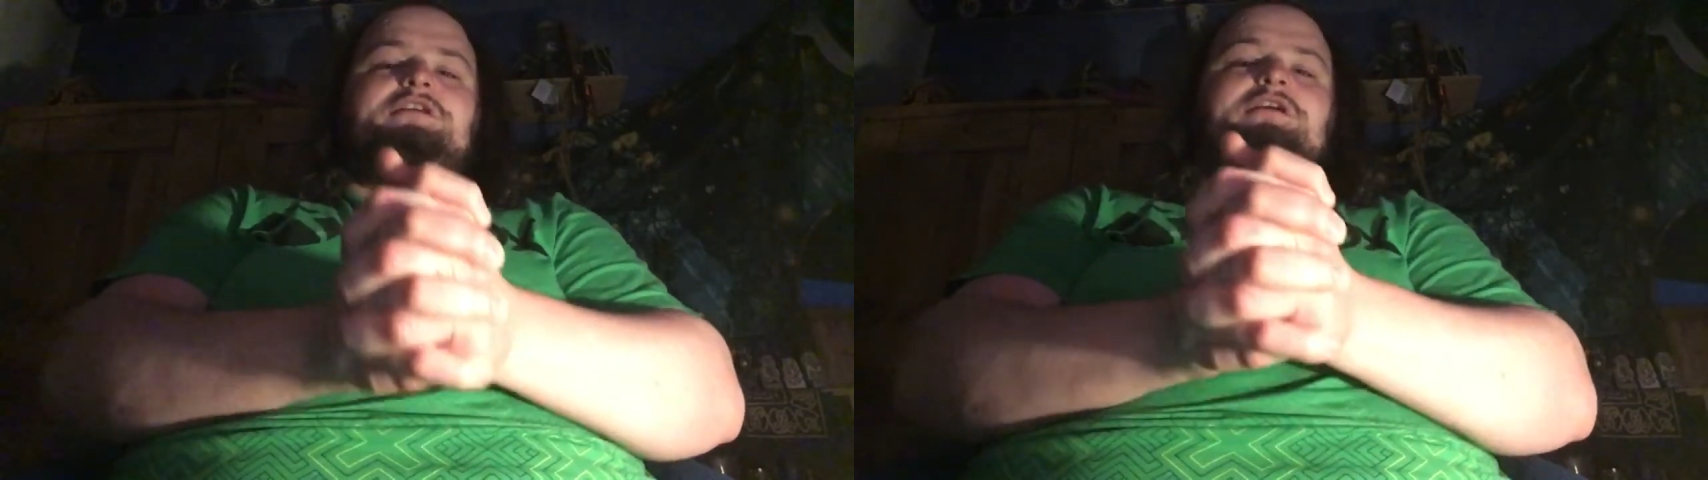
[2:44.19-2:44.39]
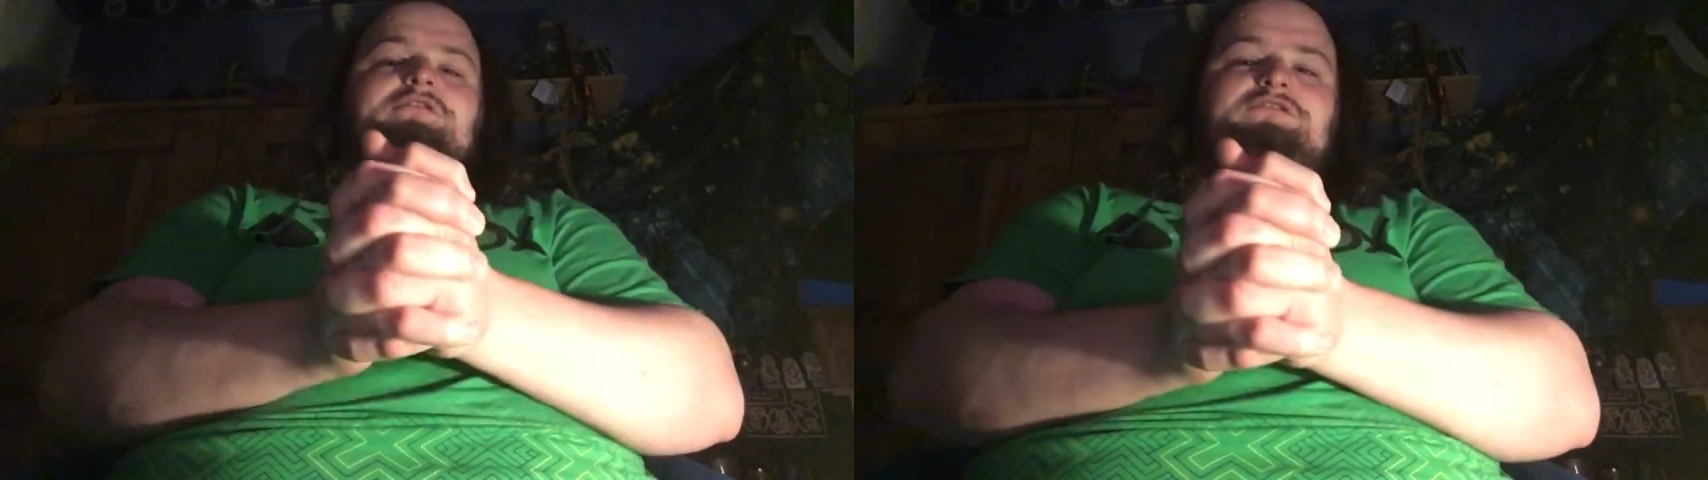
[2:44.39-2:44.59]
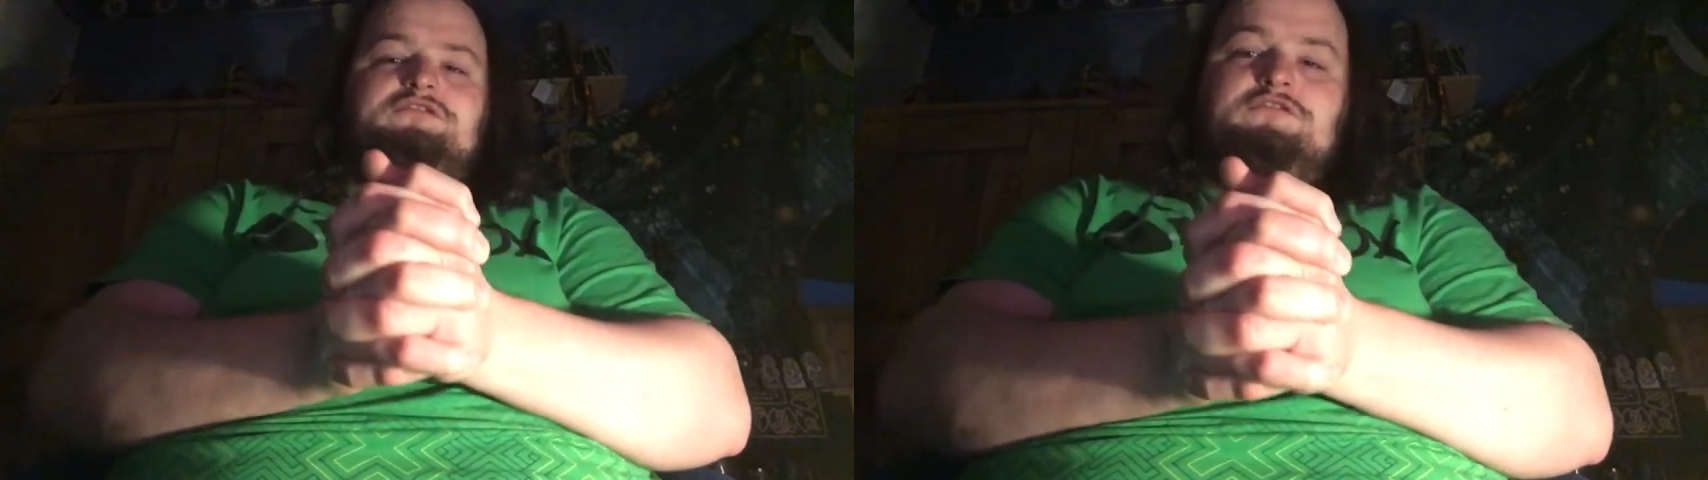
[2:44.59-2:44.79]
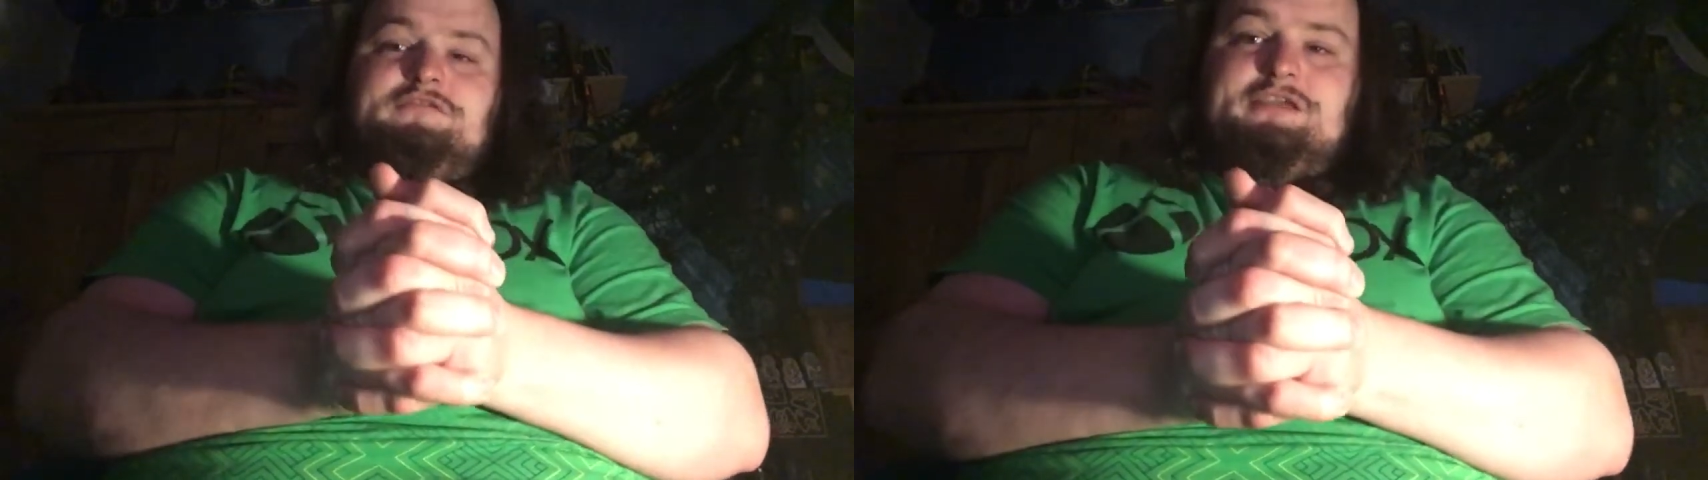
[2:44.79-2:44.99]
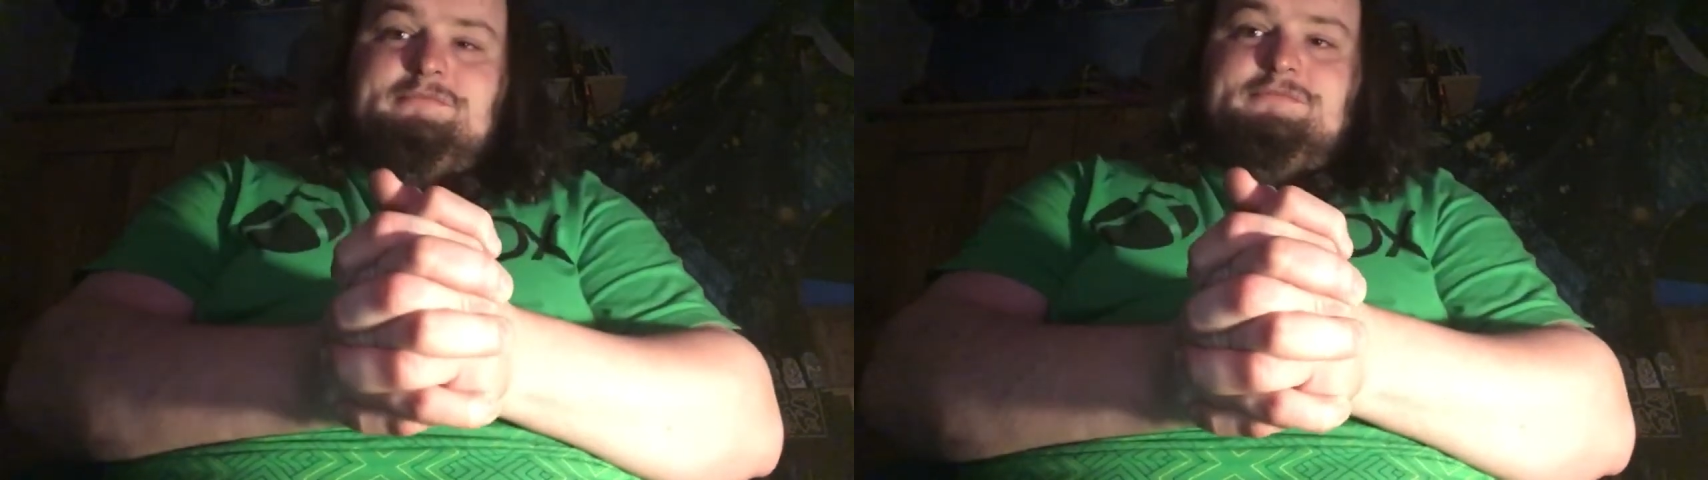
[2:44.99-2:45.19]
long
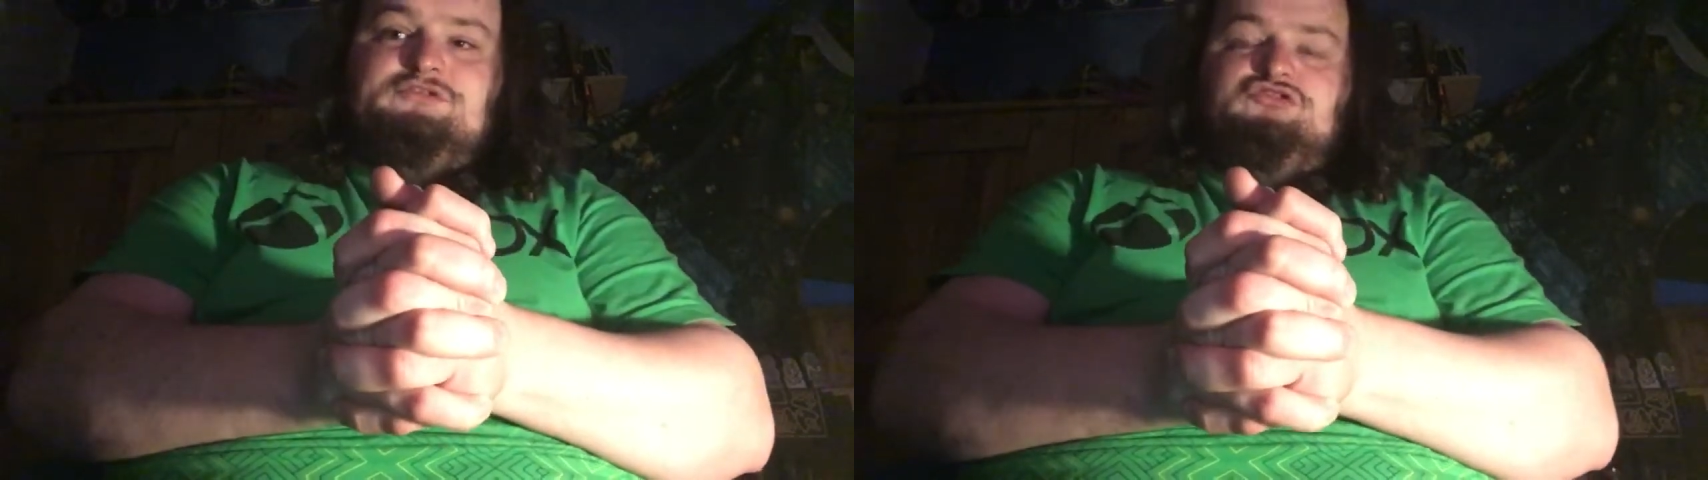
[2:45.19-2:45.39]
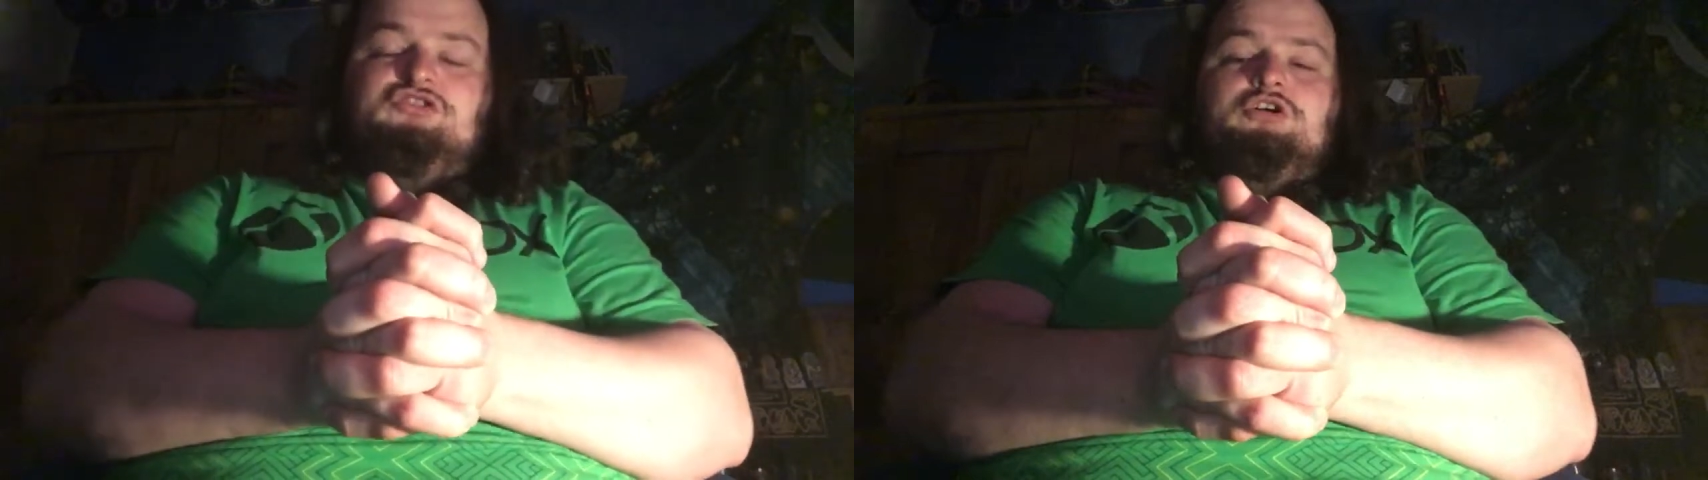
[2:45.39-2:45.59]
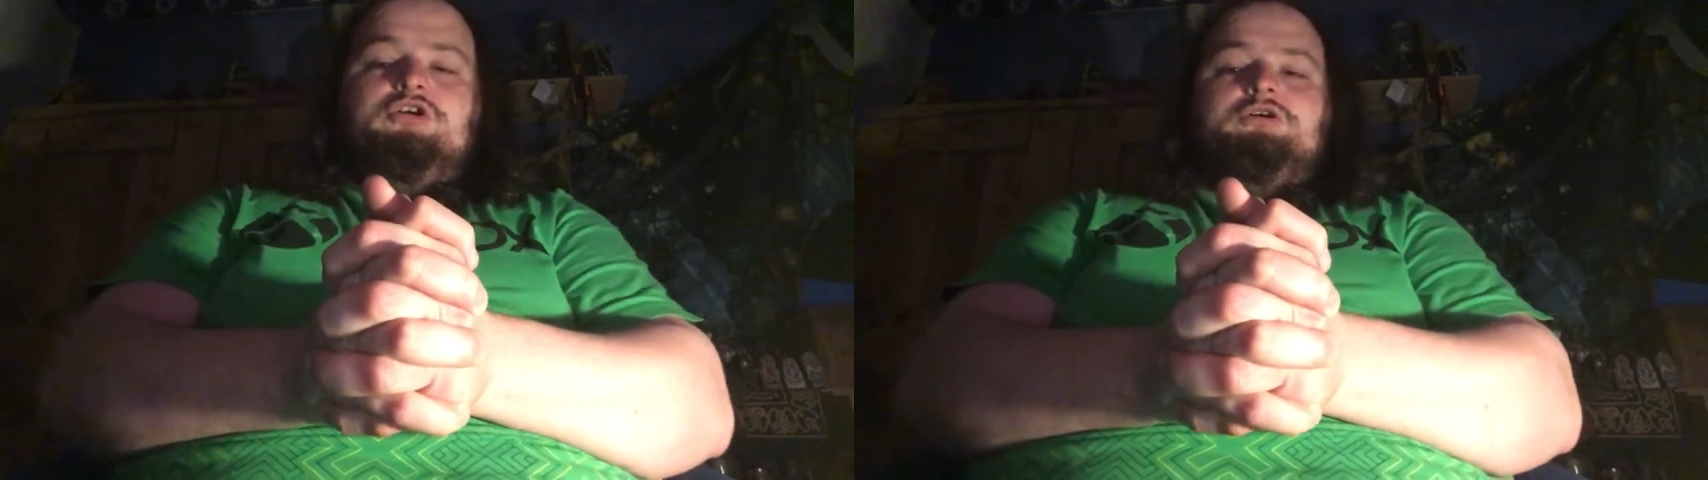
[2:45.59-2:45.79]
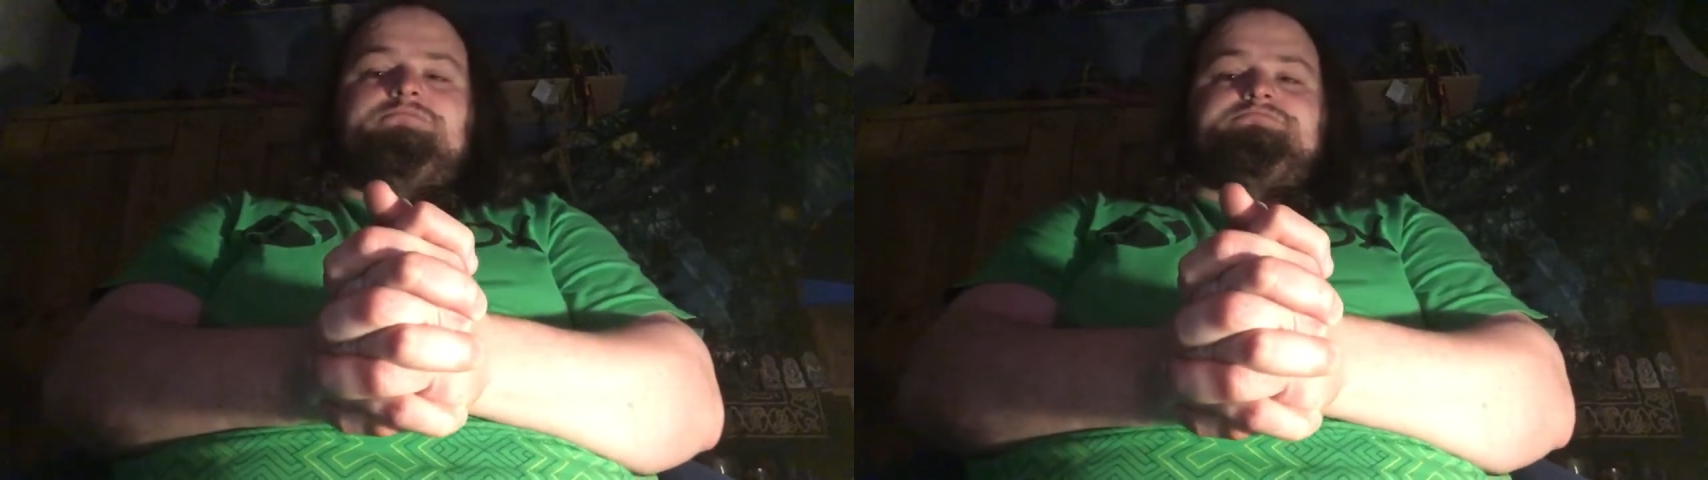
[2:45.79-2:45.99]
story short.